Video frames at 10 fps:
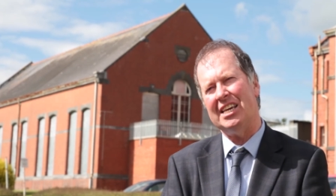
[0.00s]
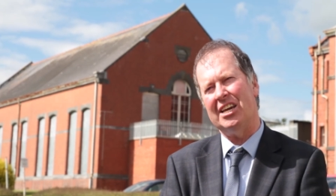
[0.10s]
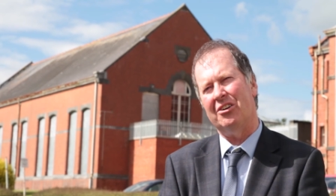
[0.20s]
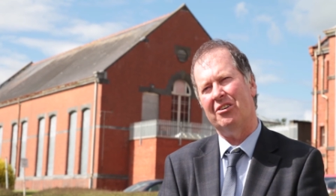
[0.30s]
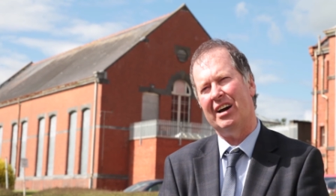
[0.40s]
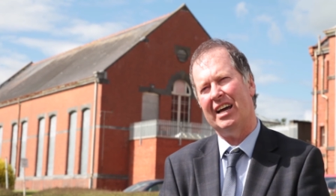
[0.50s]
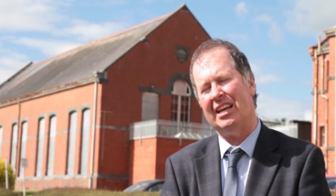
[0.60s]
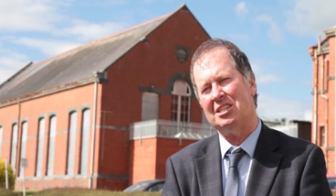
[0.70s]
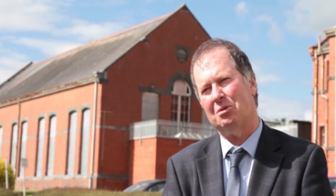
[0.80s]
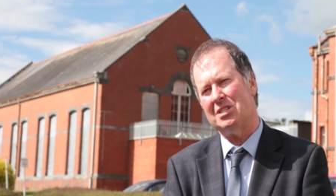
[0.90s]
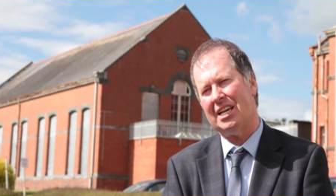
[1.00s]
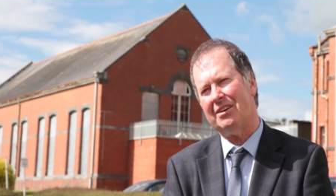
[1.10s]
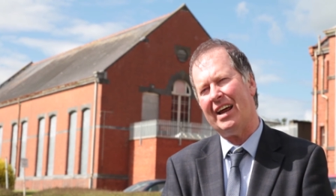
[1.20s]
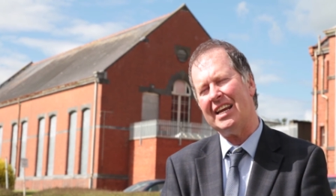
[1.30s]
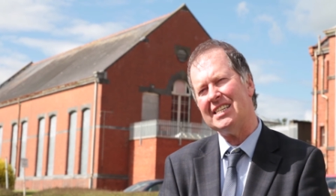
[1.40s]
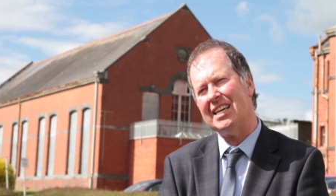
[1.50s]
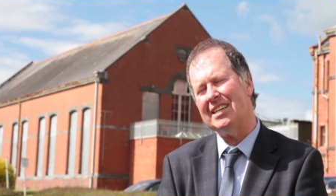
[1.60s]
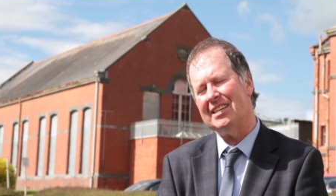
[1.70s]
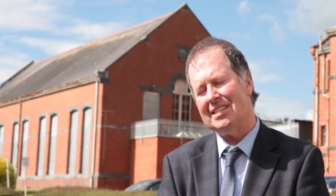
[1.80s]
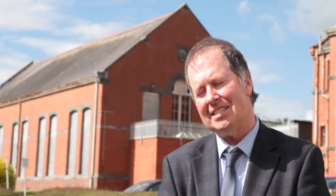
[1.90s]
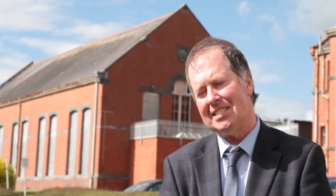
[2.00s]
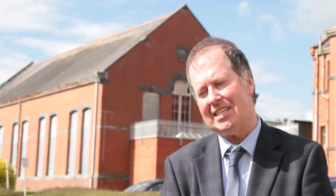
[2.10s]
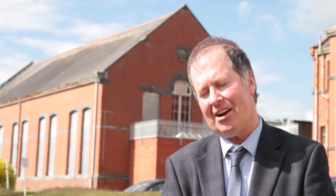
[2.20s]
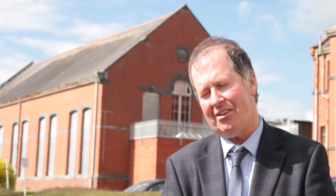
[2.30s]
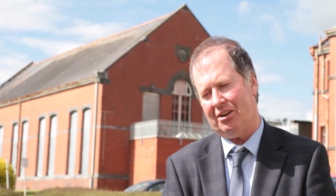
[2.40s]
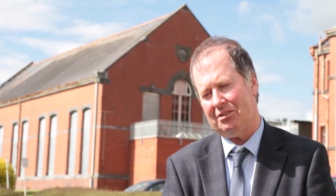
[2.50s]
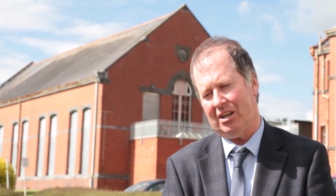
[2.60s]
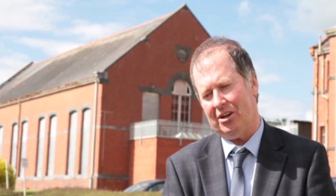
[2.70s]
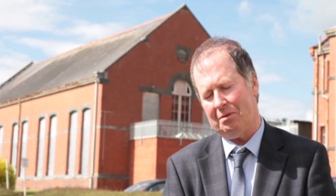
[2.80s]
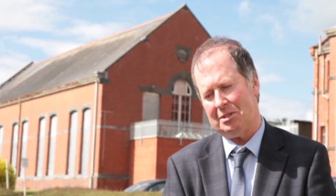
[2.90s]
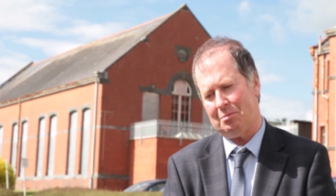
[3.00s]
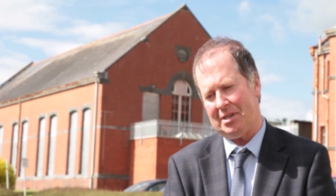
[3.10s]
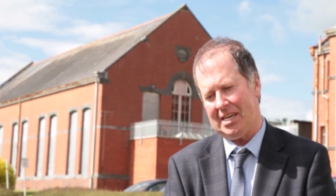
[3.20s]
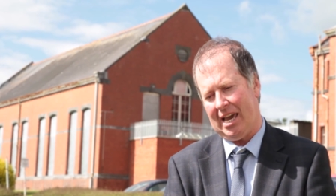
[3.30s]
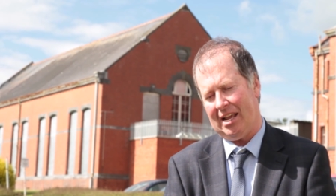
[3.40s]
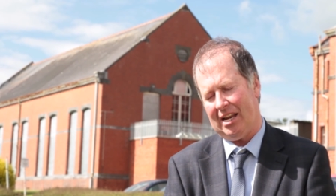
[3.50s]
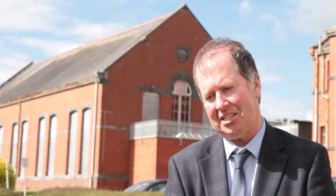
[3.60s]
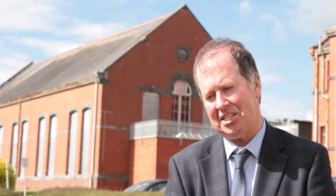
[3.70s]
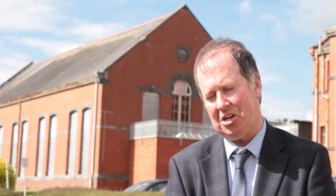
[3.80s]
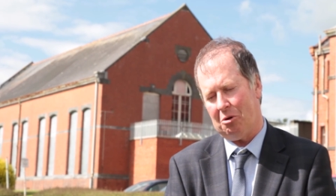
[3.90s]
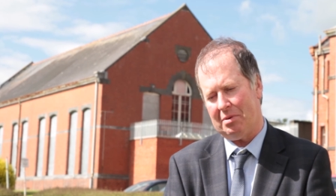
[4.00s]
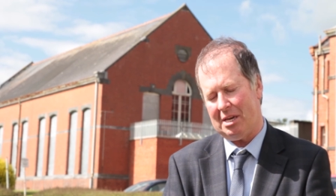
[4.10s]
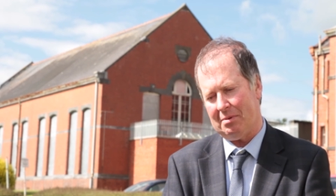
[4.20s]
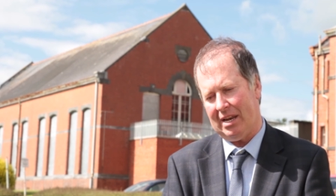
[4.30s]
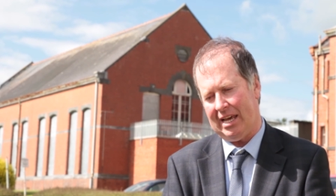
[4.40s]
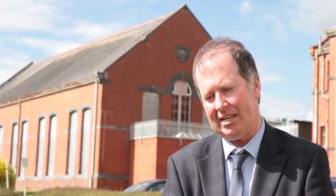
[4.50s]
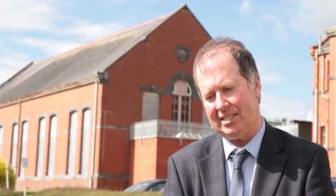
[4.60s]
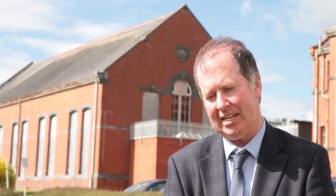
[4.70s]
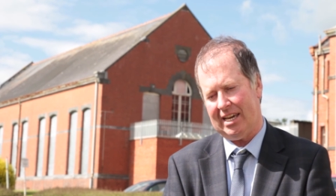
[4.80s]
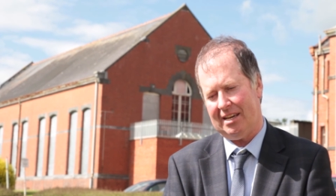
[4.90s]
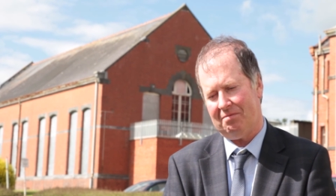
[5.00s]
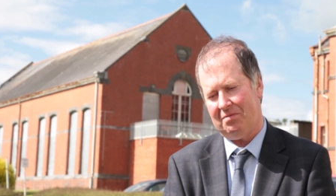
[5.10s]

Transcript: you know, and I suppose like with anything, starting out there'll always be uh, lots of young people, and uh,